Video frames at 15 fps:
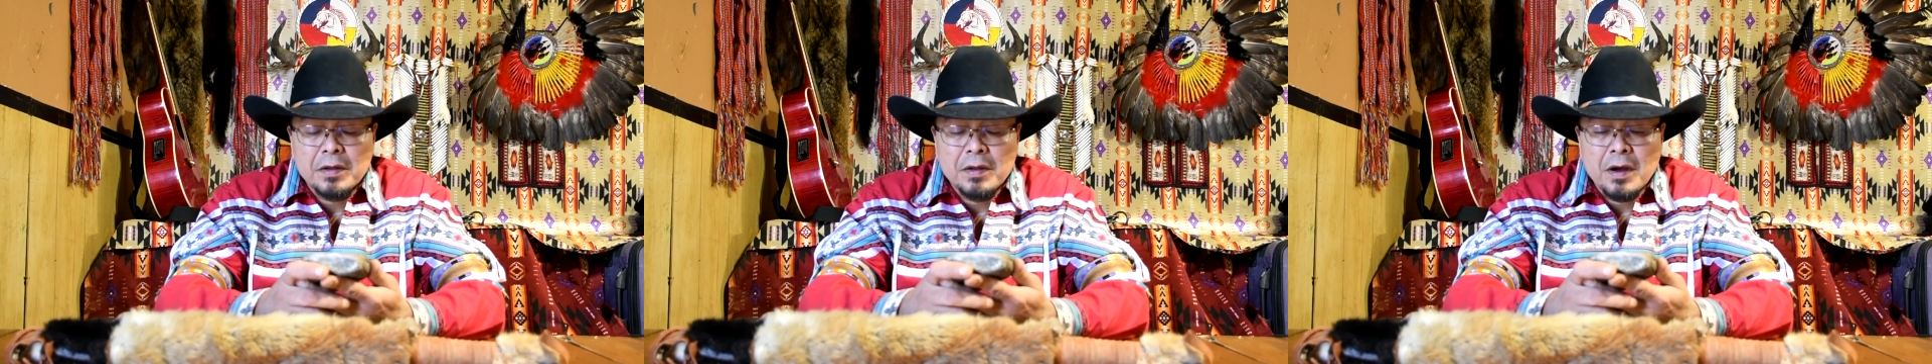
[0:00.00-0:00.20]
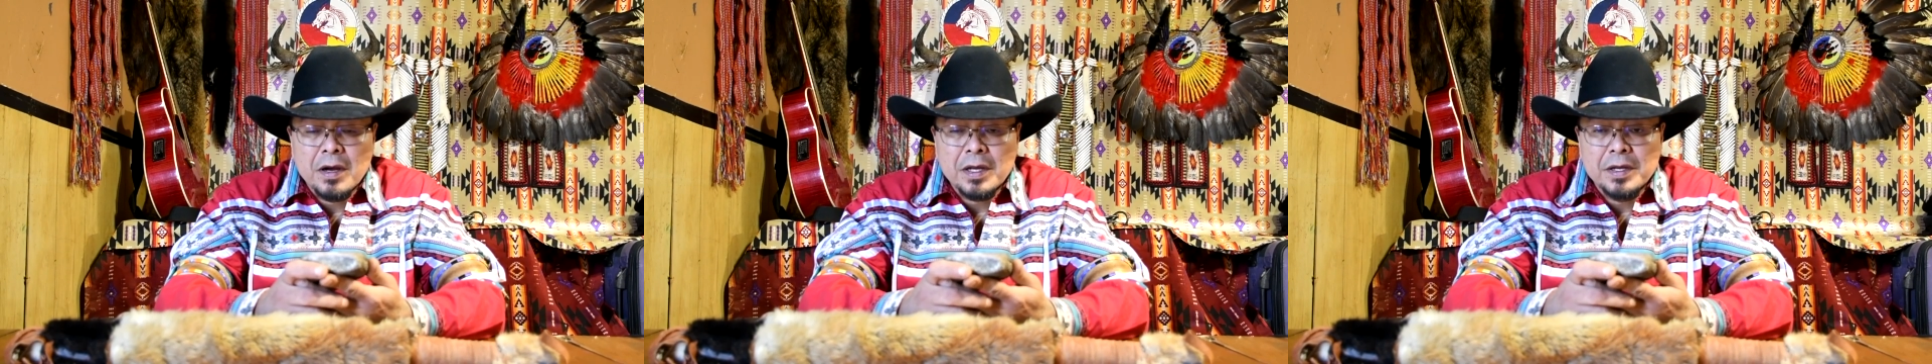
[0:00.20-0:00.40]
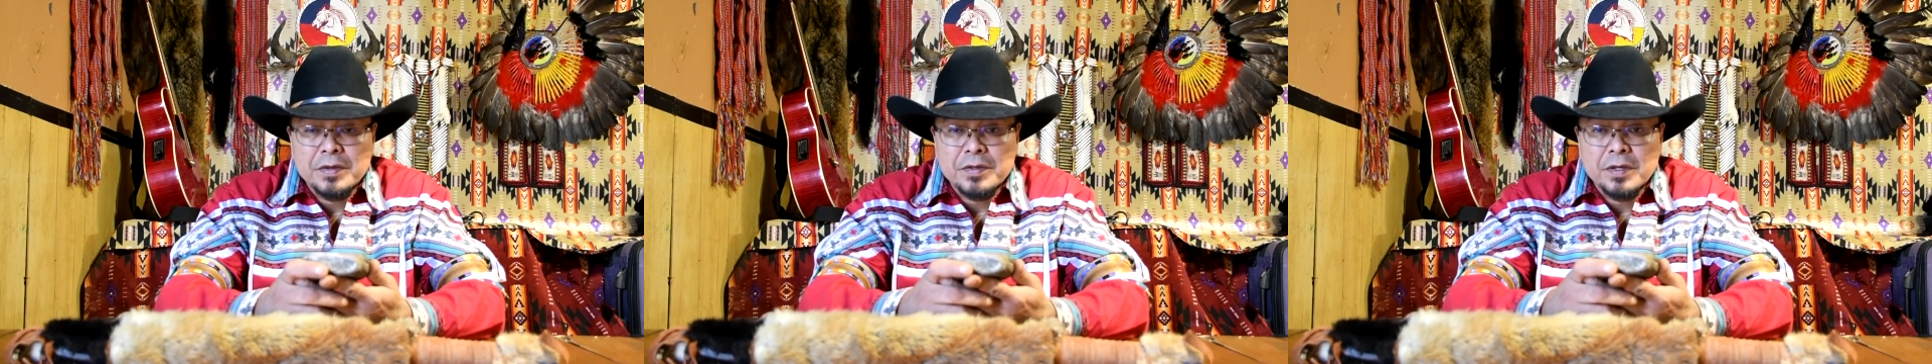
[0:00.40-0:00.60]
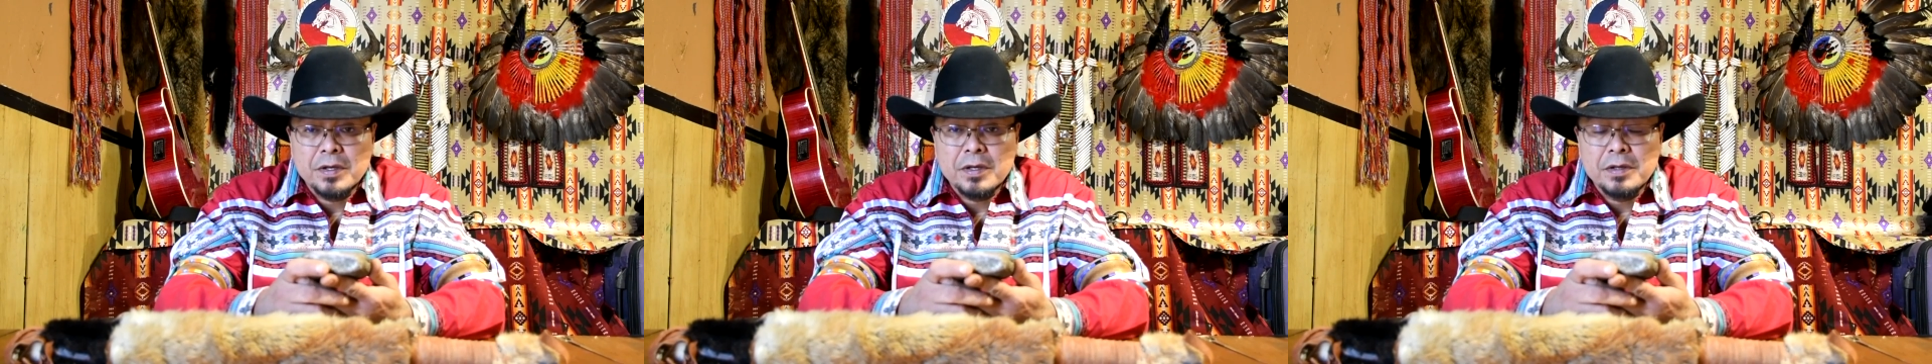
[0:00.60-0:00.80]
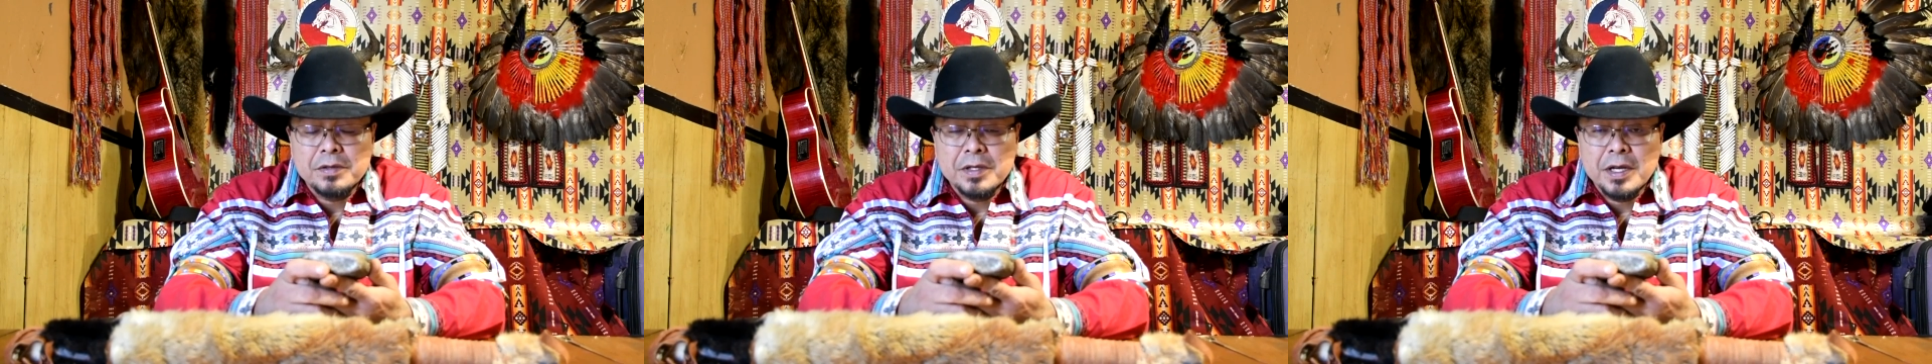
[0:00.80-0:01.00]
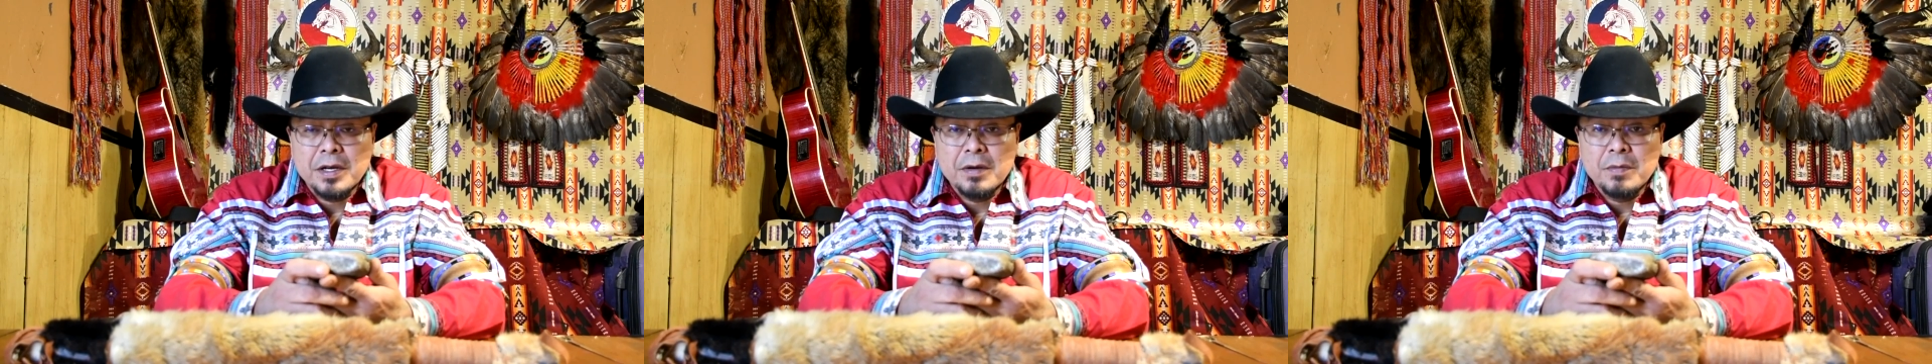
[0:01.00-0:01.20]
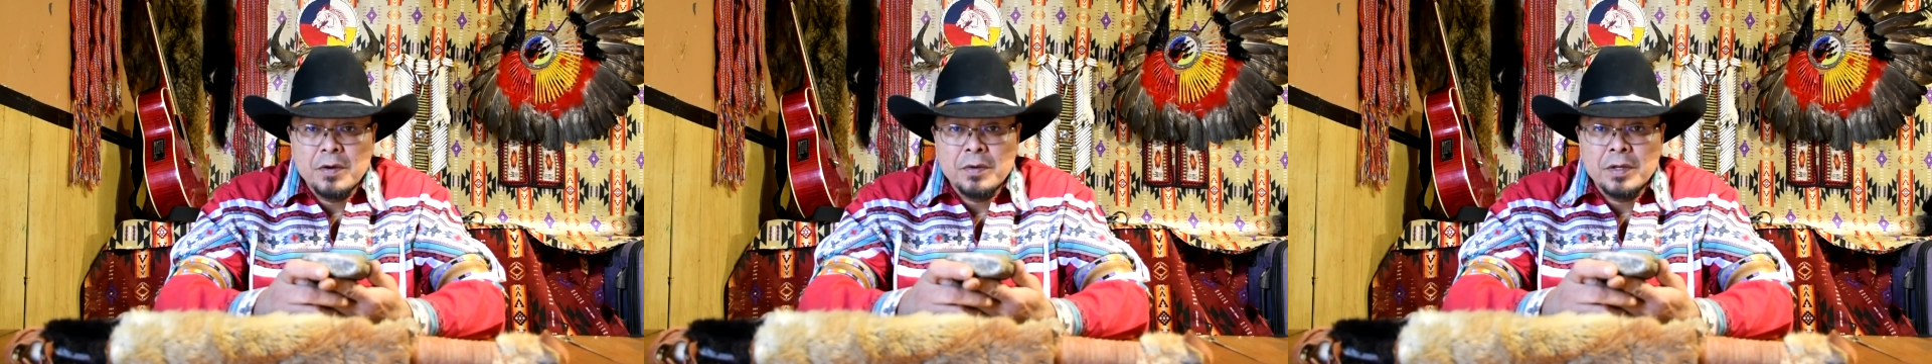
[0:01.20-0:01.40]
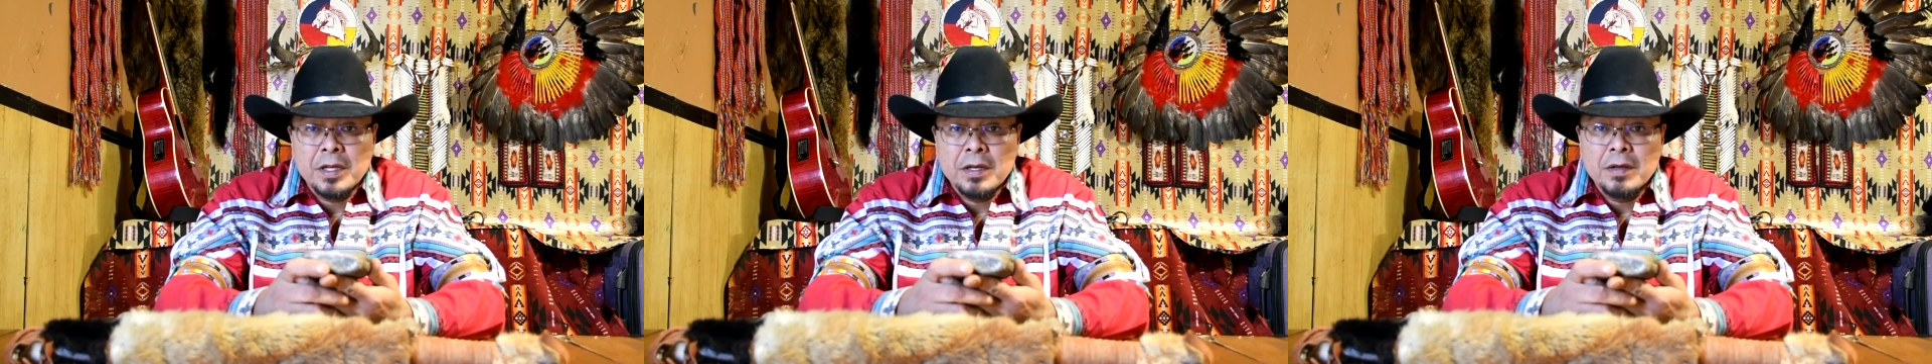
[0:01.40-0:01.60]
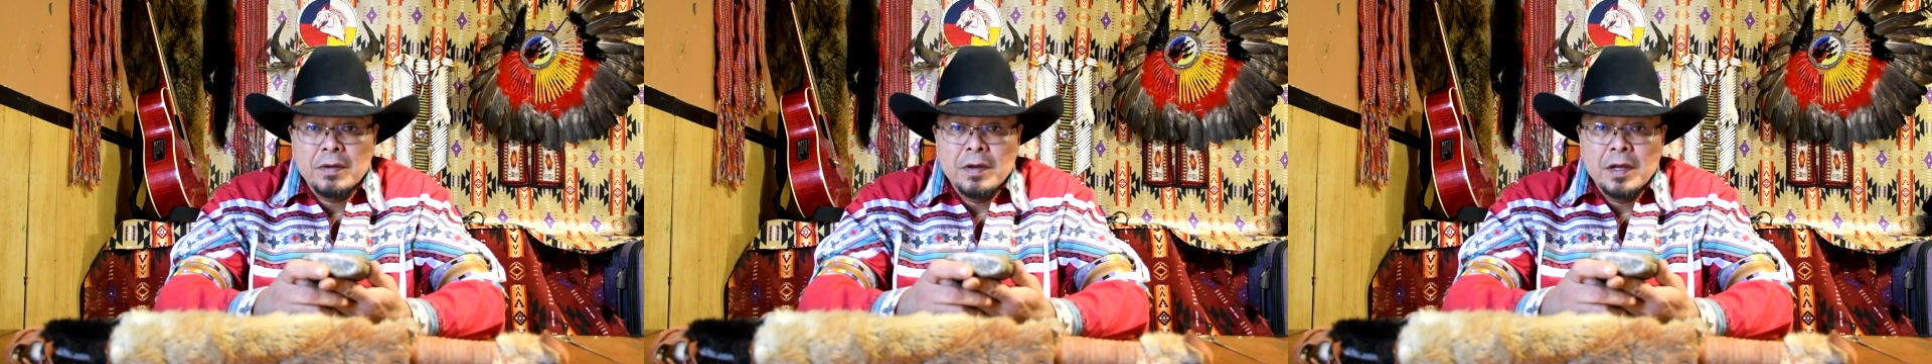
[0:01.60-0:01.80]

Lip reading: it talking circle ceremony,